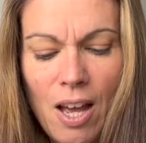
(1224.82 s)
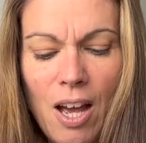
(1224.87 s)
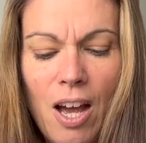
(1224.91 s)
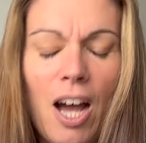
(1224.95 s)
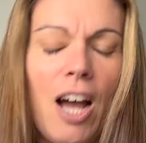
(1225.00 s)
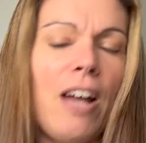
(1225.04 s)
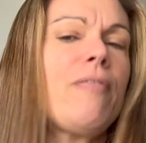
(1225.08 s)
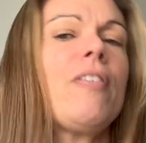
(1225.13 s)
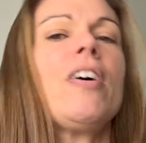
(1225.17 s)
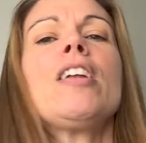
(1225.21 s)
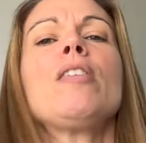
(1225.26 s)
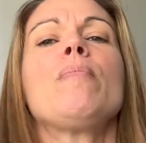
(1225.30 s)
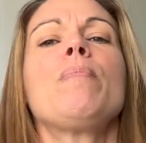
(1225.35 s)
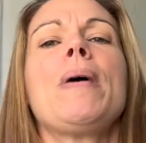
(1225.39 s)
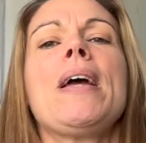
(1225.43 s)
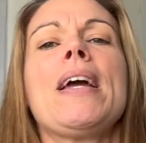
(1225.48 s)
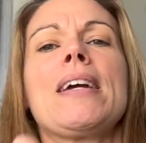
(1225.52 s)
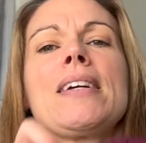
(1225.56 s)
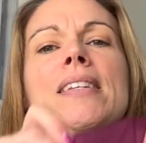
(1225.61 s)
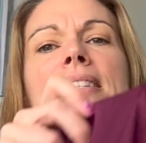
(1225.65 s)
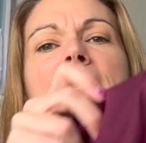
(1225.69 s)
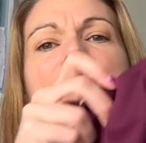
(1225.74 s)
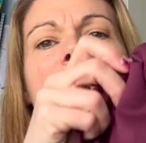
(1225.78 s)
I've
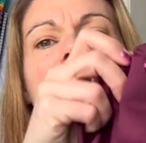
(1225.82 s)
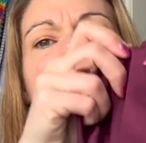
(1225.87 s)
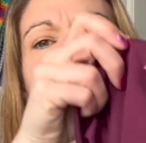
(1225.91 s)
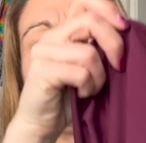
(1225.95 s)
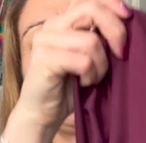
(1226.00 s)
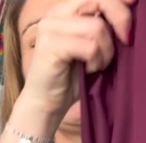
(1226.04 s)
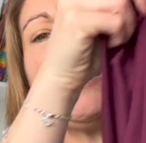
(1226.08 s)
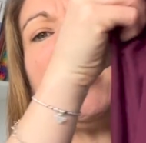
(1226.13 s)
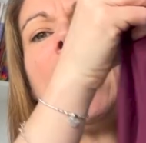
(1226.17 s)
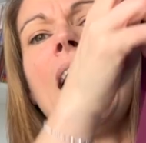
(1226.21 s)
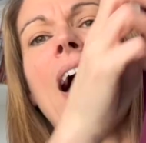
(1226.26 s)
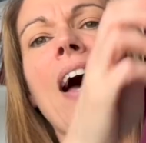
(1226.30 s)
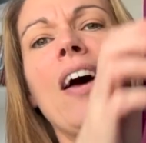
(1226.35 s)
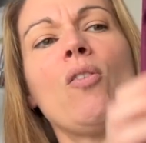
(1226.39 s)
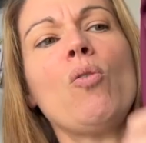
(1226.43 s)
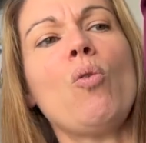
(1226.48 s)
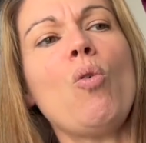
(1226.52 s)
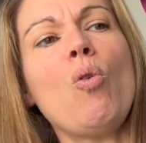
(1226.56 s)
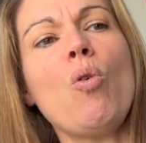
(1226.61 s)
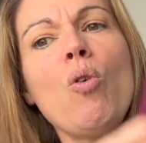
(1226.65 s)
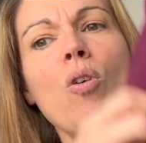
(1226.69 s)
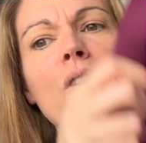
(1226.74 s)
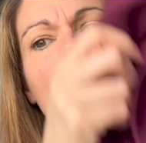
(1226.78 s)
unpicked it and
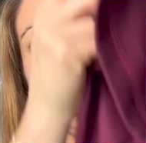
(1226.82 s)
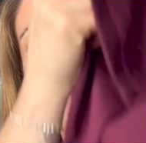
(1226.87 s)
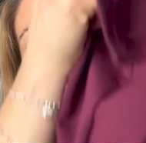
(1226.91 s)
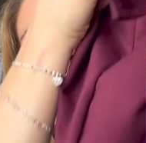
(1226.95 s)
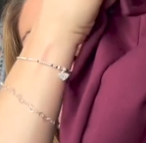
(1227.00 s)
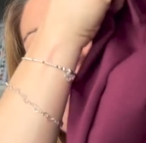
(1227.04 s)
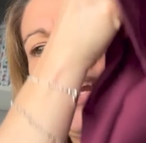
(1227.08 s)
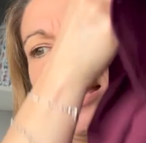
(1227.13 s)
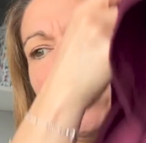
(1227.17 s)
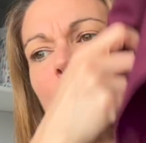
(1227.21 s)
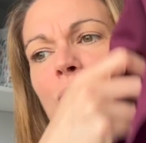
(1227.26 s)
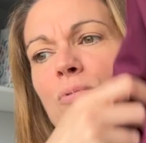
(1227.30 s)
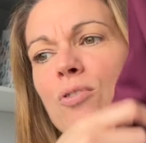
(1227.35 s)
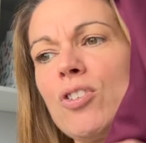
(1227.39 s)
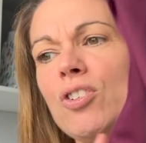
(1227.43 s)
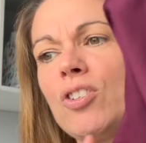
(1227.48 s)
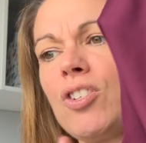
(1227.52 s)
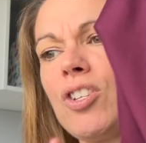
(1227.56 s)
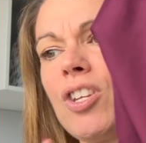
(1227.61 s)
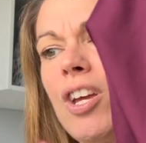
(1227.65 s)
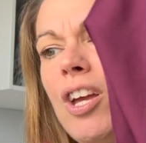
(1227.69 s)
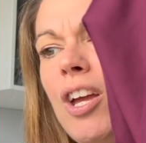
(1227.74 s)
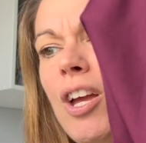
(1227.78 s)
all I've been able to
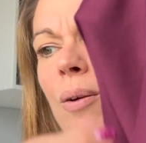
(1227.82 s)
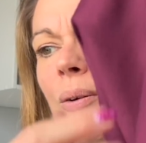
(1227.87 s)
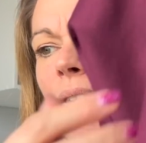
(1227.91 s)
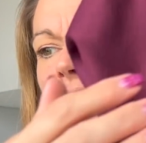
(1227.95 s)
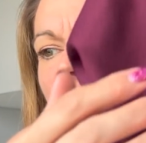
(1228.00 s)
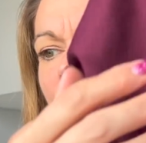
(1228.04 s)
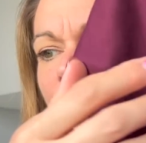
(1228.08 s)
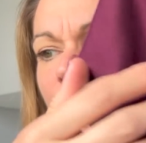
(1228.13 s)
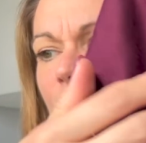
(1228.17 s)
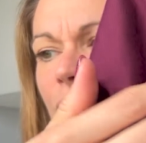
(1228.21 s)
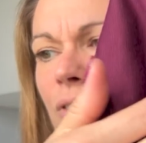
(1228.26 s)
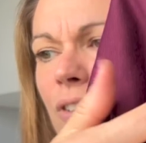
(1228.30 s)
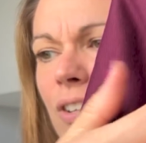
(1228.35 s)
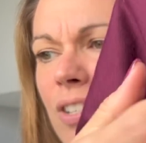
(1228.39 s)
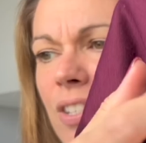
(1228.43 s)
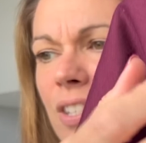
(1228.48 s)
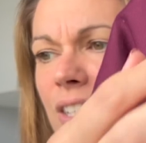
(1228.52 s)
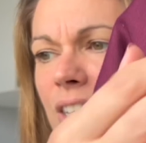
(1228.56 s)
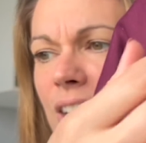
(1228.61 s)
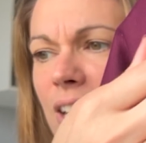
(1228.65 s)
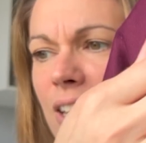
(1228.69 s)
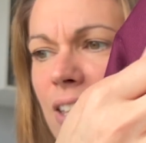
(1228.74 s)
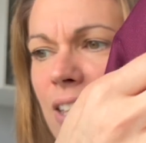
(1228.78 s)
do, I don't know if you can
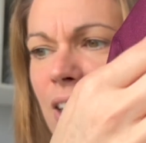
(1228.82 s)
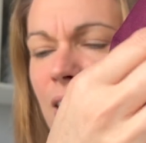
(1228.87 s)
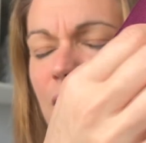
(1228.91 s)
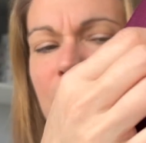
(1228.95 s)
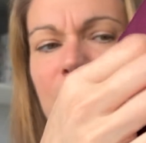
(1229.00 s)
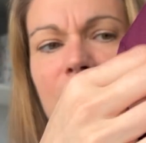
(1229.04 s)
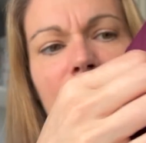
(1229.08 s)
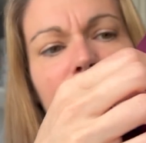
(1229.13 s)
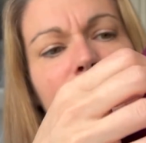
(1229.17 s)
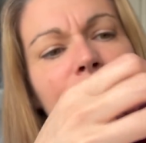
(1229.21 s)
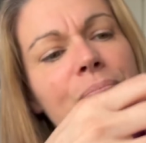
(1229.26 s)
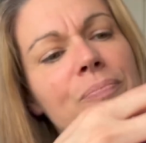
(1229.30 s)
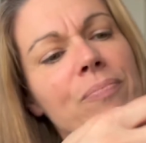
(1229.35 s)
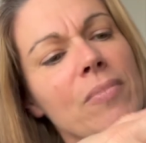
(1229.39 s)
see this,